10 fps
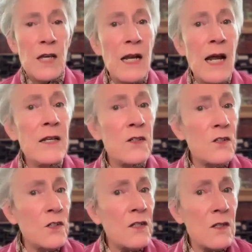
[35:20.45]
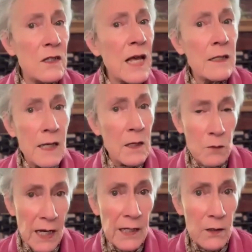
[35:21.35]
and I suggest that that came
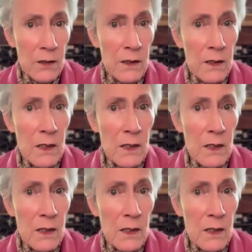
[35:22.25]
later,